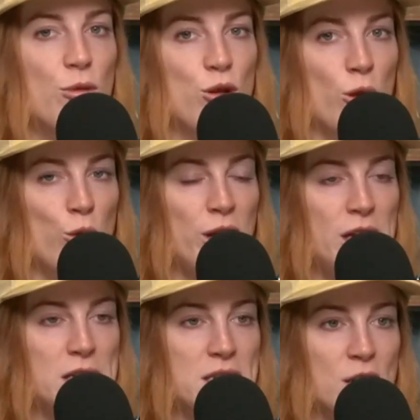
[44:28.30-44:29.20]
more low
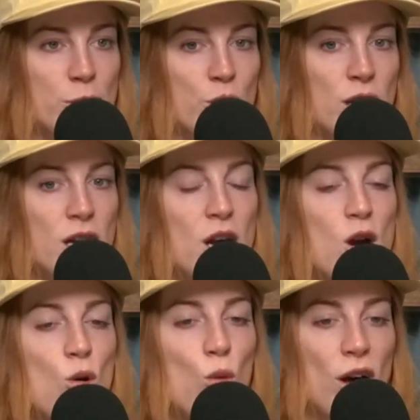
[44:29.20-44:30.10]
key ceremony
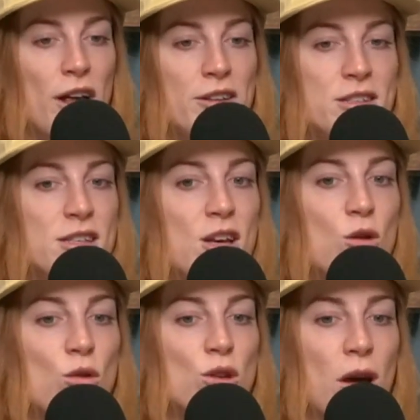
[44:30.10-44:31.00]
was
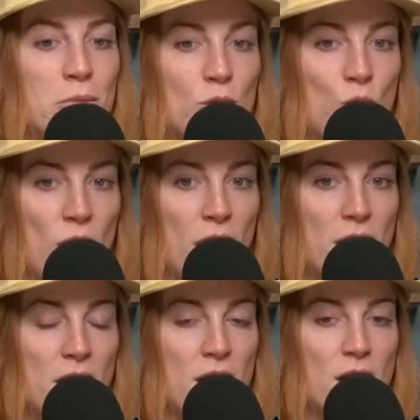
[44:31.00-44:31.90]
number
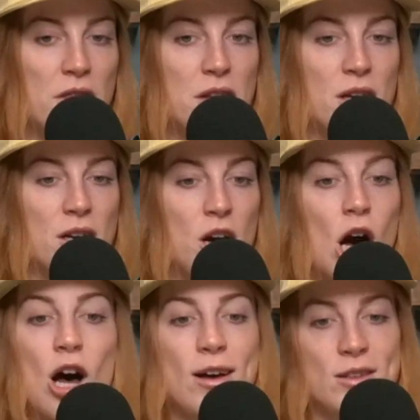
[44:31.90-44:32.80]
one. The
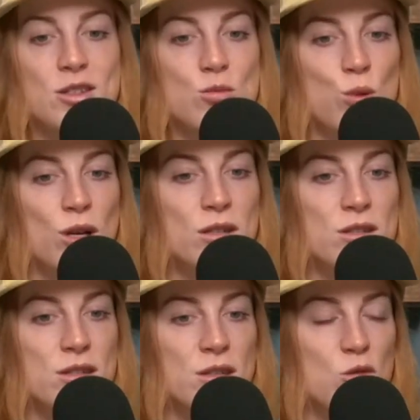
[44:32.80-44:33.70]
cost
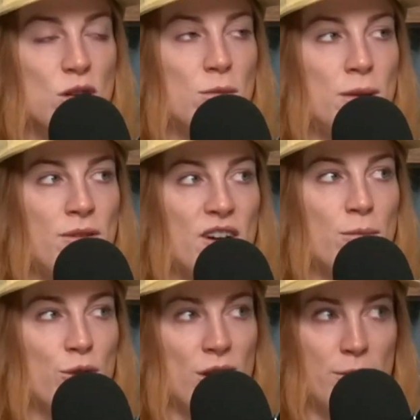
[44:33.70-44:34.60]
was going to be very
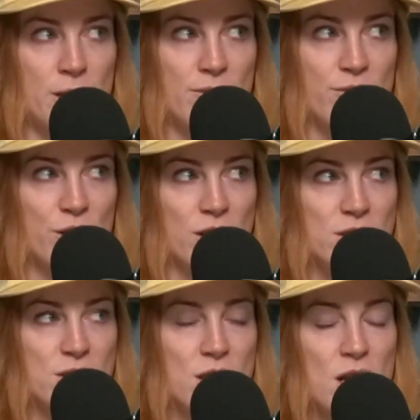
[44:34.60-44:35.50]
prohibitive for
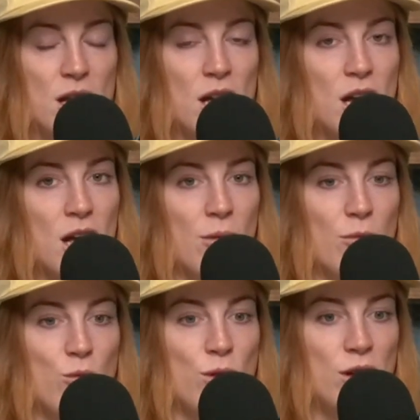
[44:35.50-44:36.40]
us.
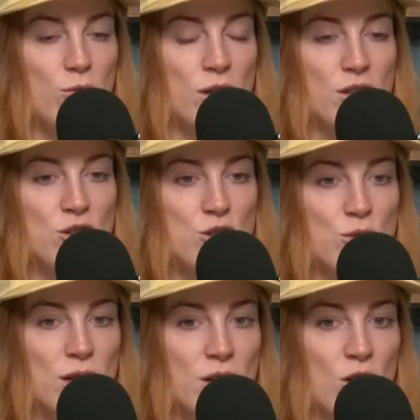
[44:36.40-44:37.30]
We wanted to do
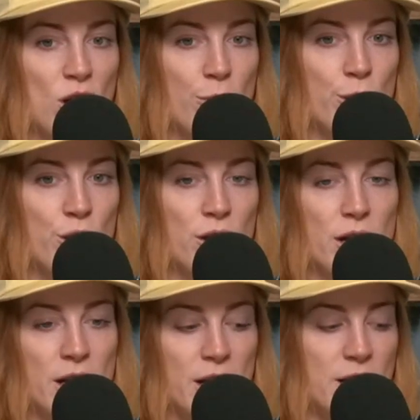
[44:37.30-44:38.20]
it in Harbor,
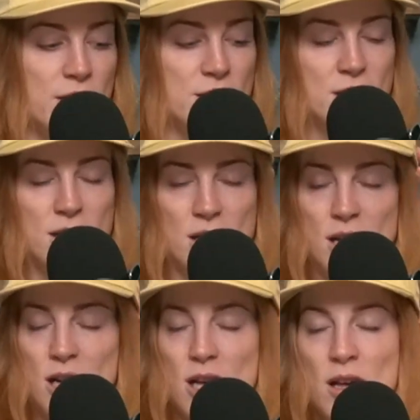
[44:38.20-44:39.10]
and
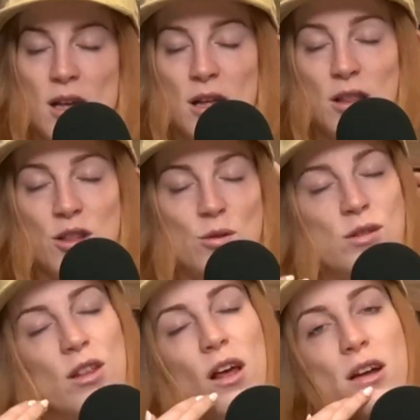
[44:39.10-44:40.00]
there
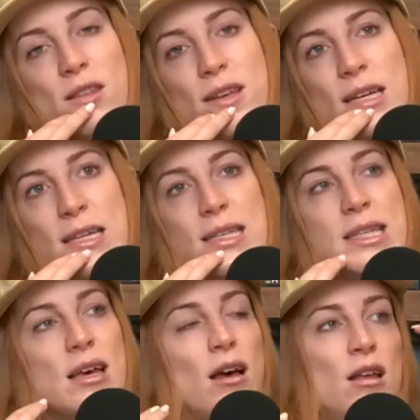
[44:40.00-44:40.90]
was a lot of
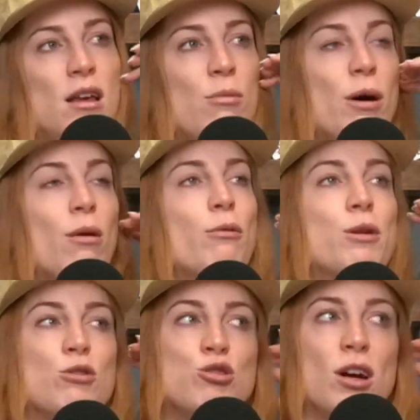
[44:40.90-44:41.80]
things about what
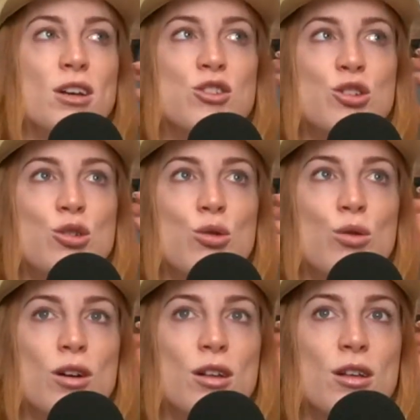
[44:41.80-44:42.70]
we were trying to
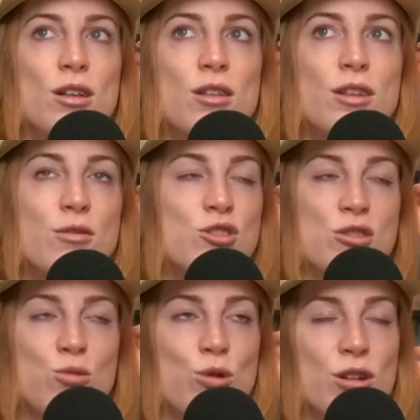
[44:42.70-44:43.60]
do that
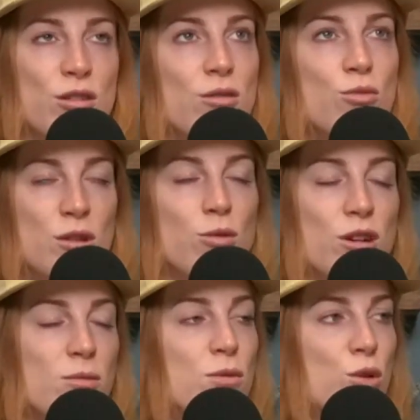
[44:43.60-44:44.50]
just weren't, that were
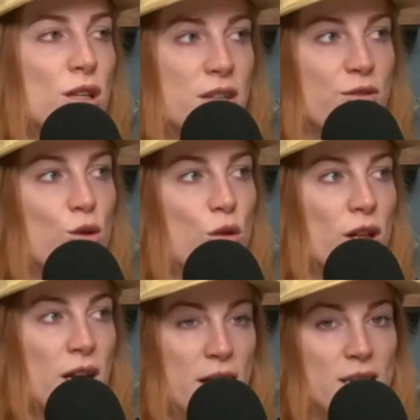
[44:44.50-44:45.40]
going to be really difficult and